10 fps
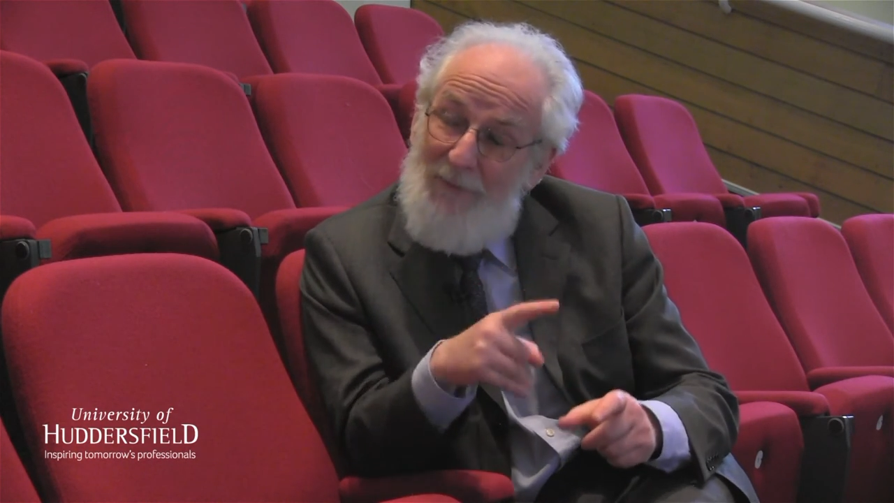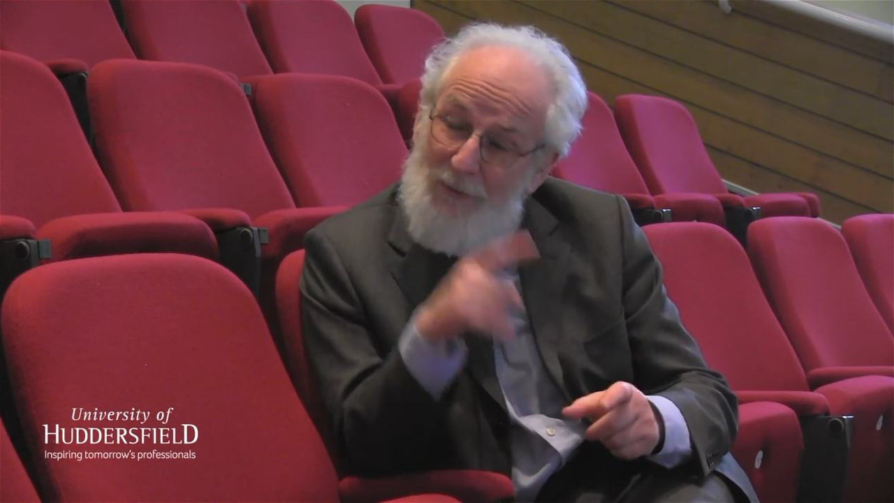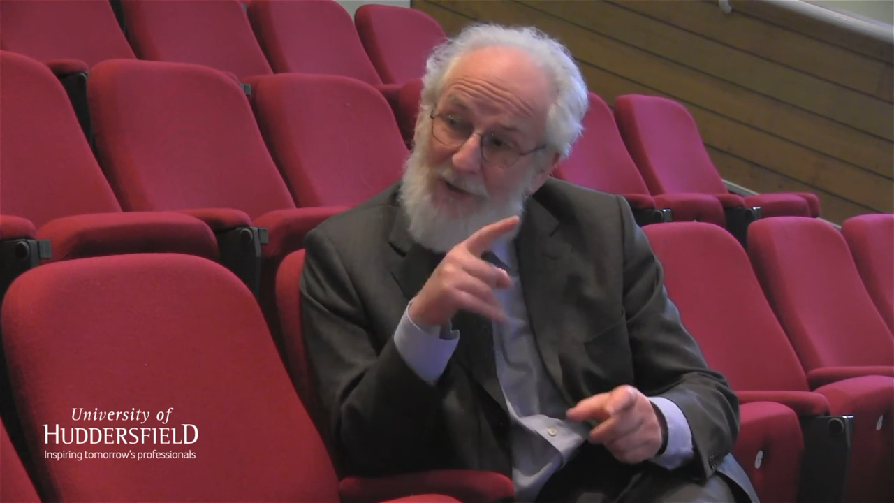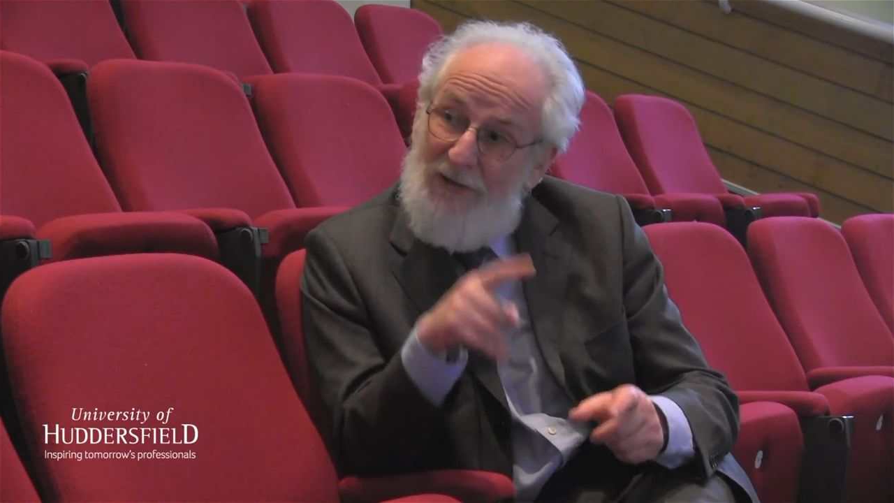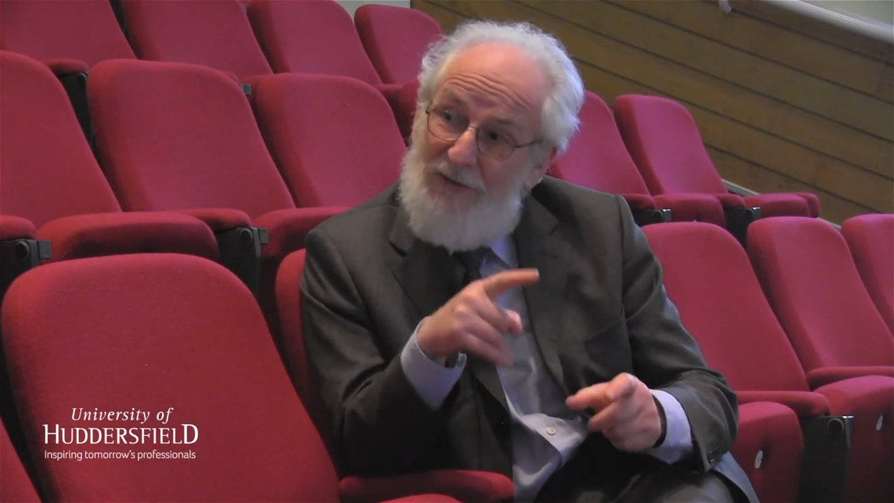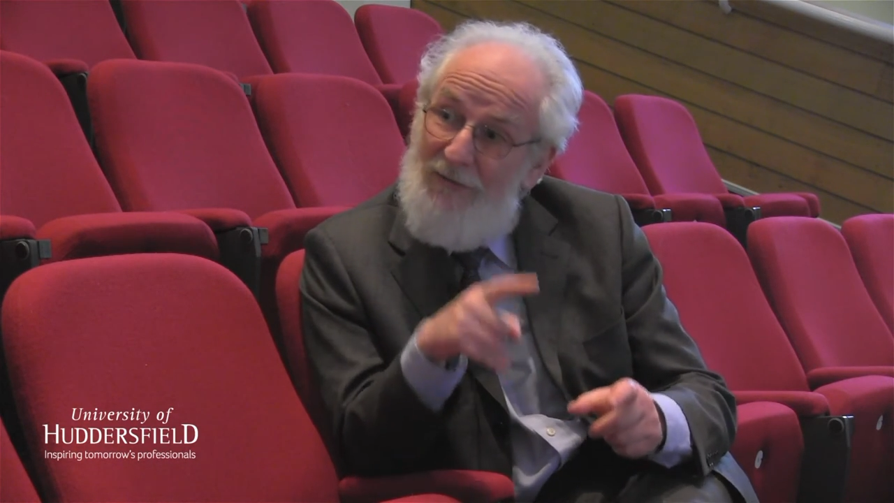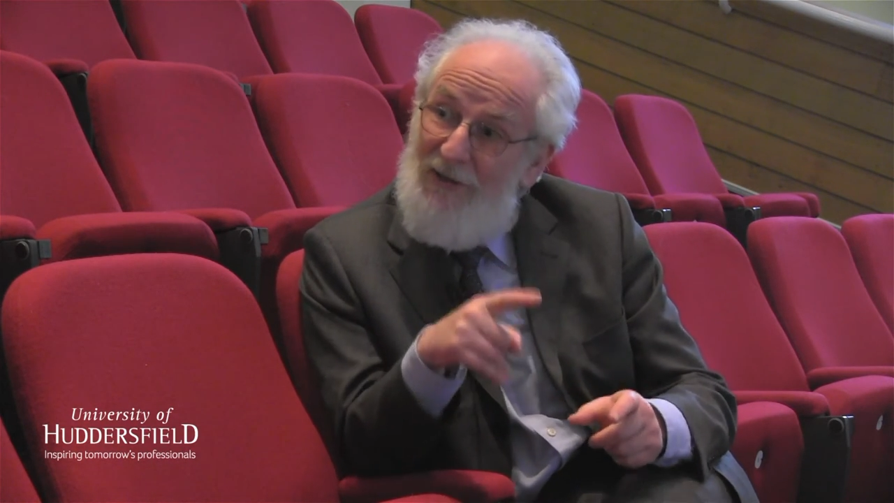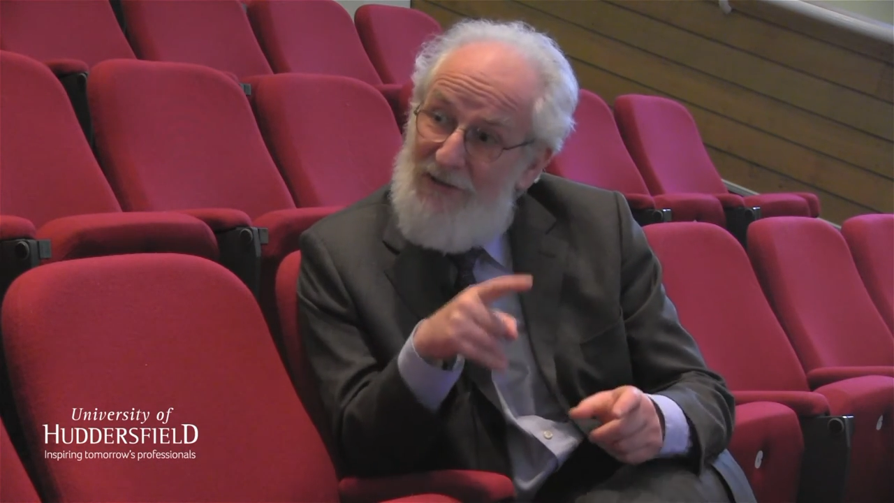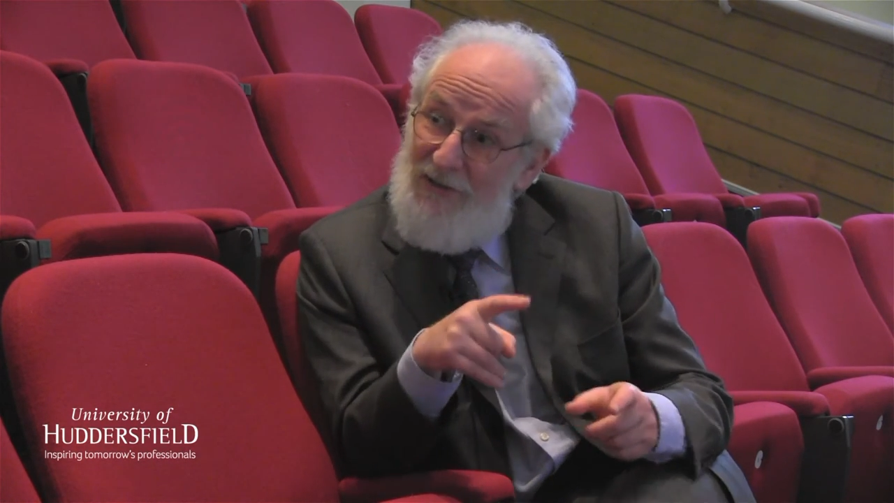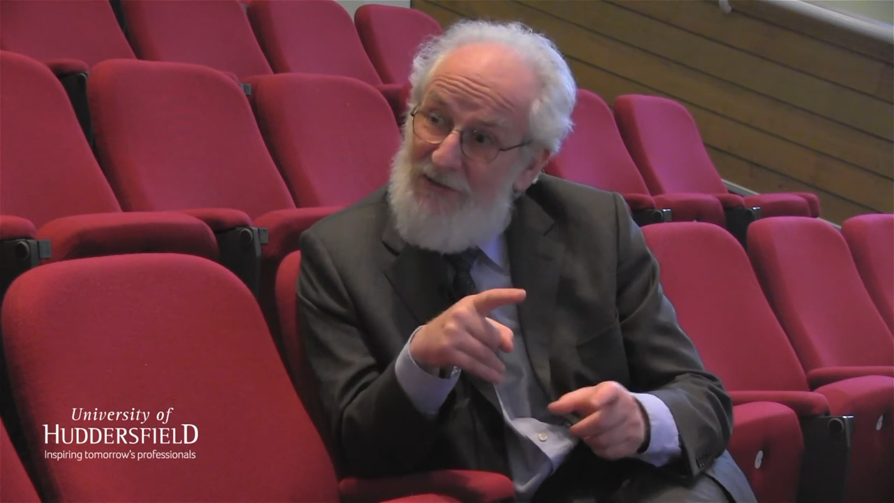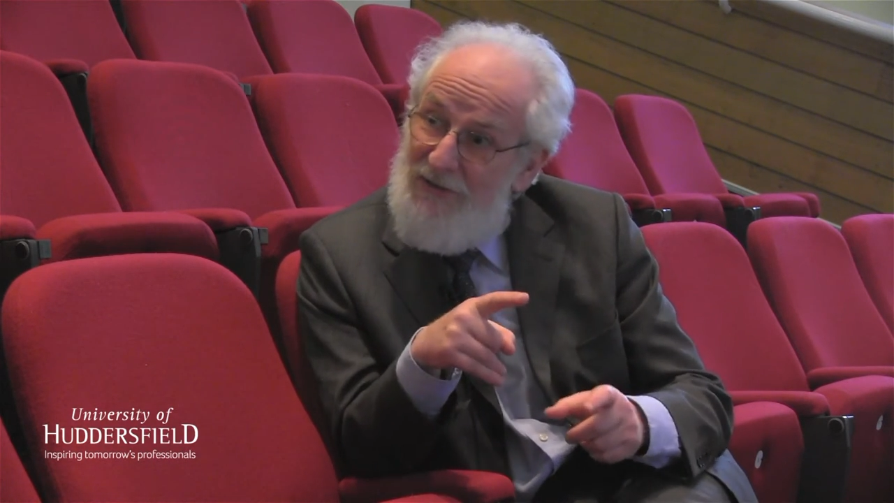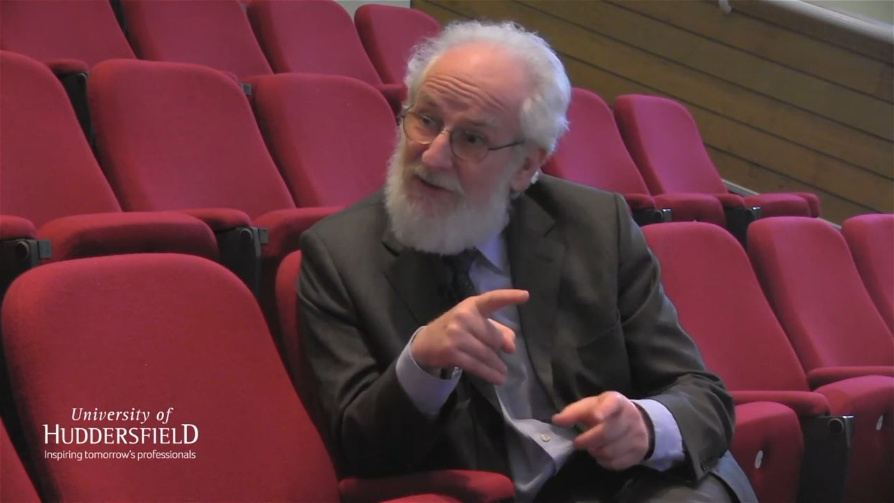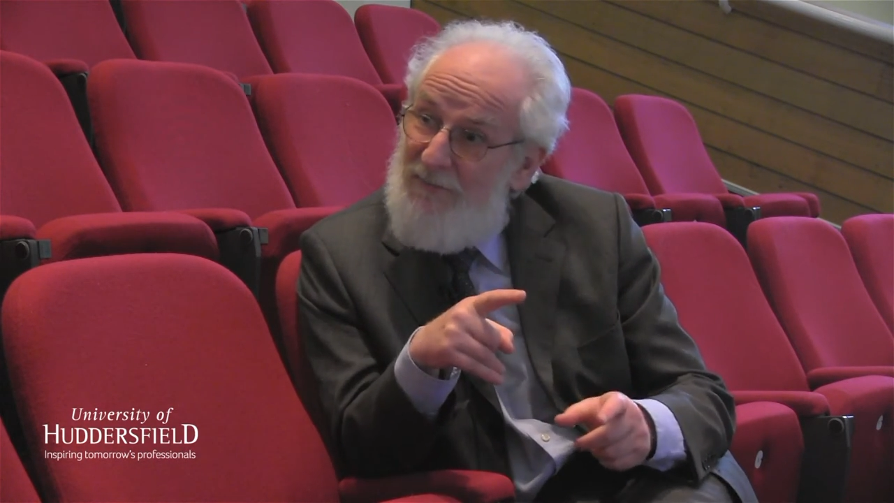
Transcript: you can actually write articles